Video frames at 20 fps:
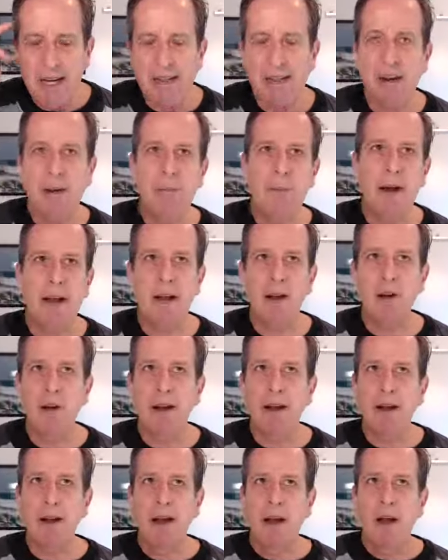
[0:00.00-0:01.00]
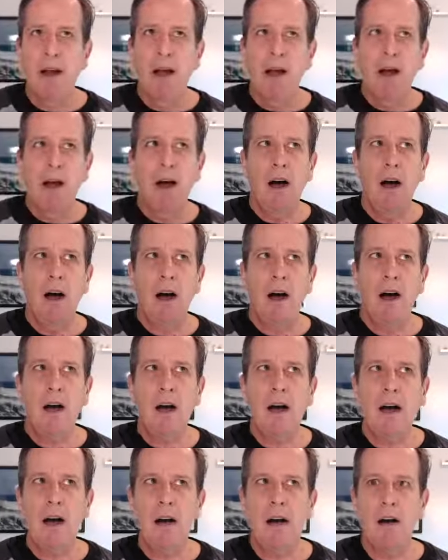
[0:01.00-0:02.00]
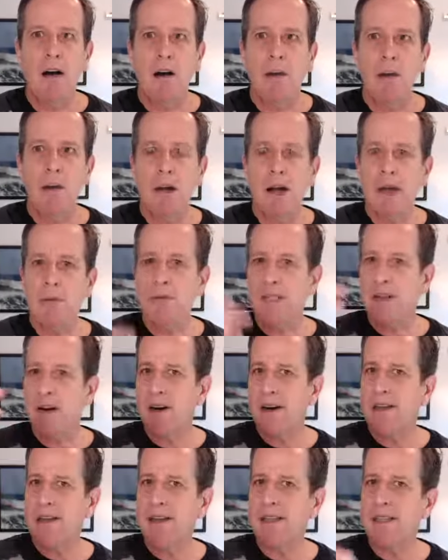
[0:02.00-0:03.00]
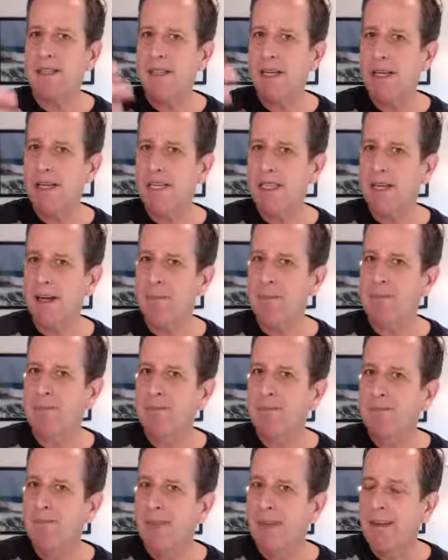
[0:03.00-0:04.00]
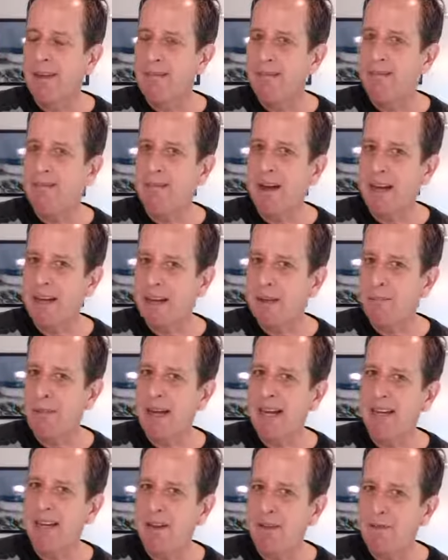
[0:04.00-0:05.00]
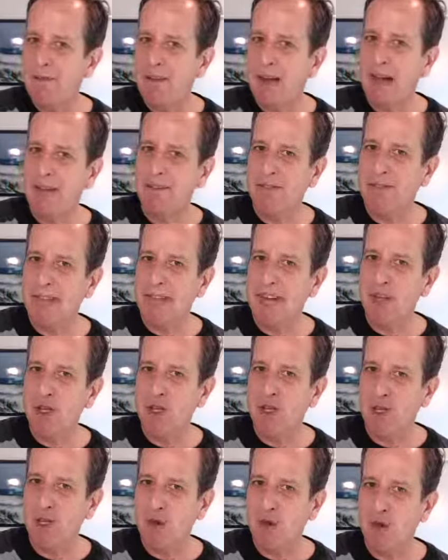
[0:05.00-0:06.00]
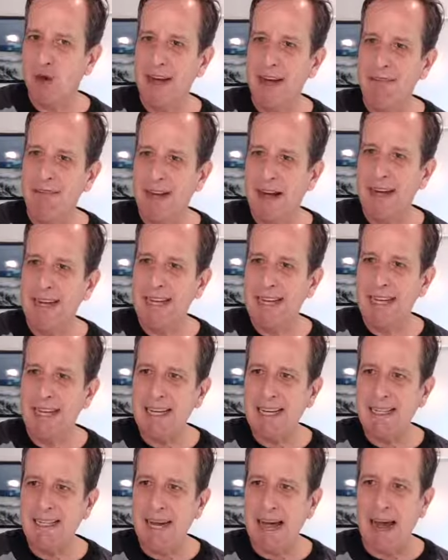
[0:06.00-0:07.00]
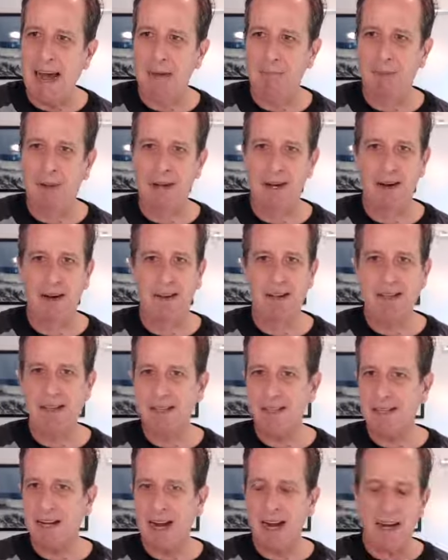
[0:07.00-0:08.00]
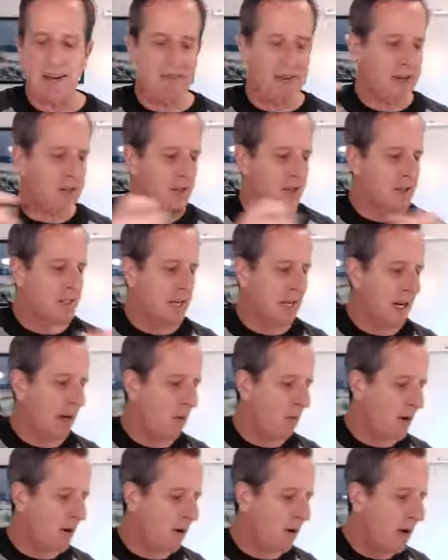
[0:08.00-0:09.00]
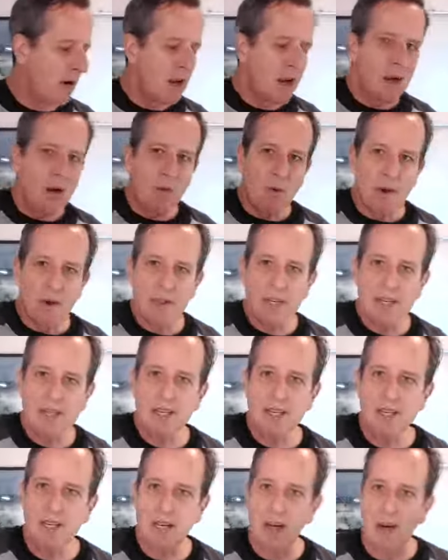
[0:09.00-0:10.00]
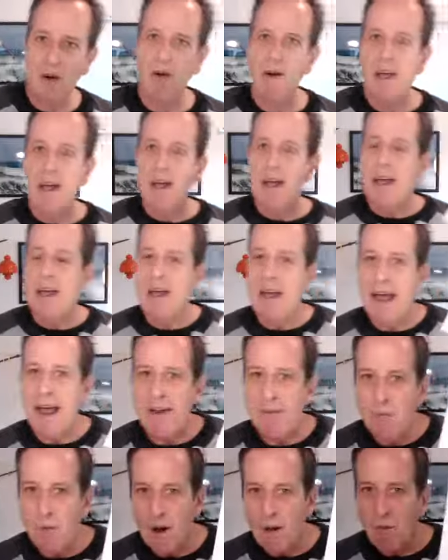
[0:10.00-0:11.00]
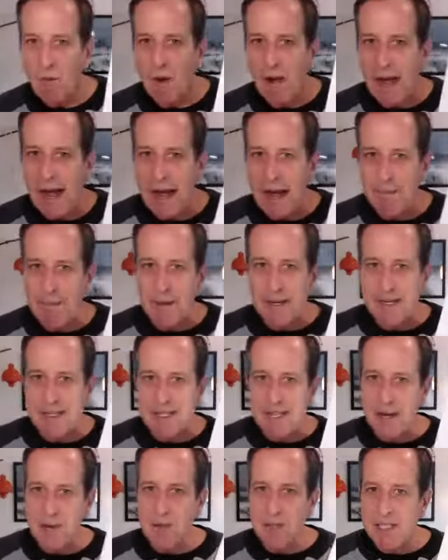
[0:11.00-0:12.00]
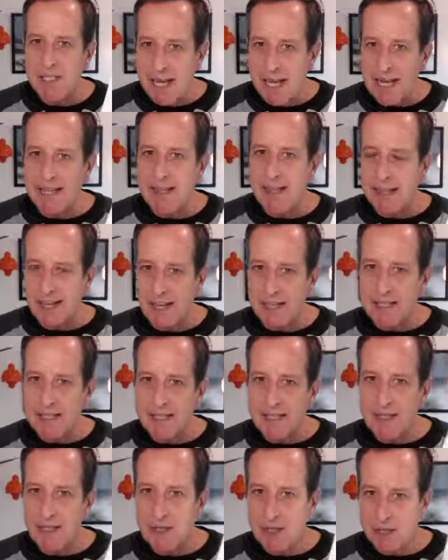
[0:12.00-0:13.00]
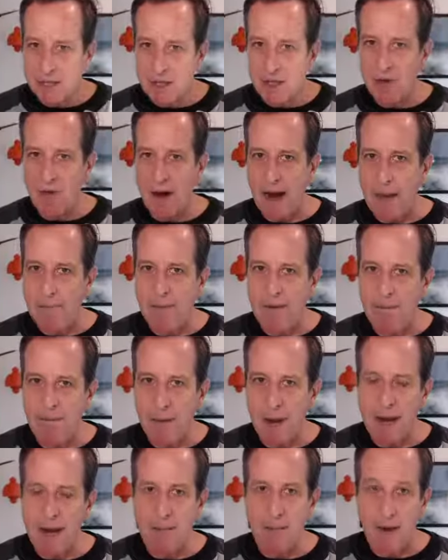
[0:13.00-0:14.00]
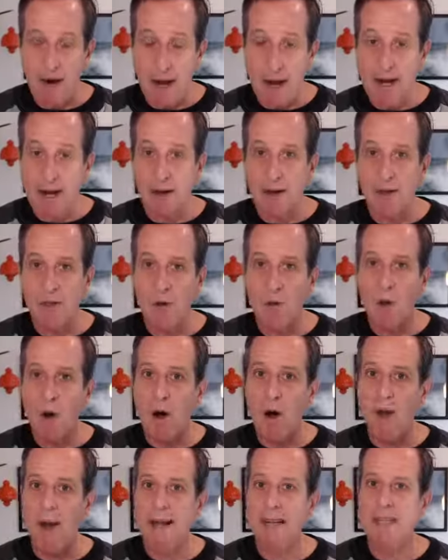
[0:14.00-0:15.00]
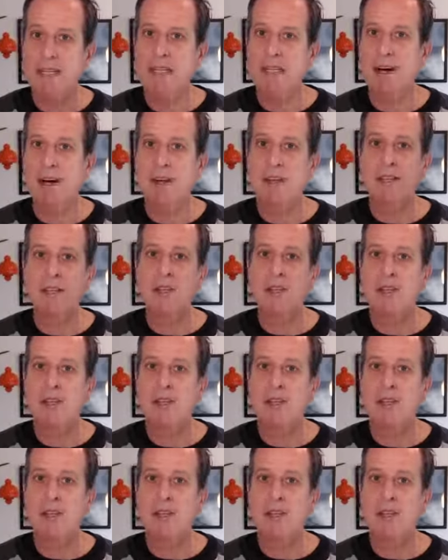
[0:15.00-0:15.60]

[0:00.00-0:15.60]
their brain going, oh, I'm starting to see some fundamental, foundational, creative ideas happen here. This is kind of interesting. I wonder where this could go. And what will happen is they will take this scrap of paper, hang it on the wall, and start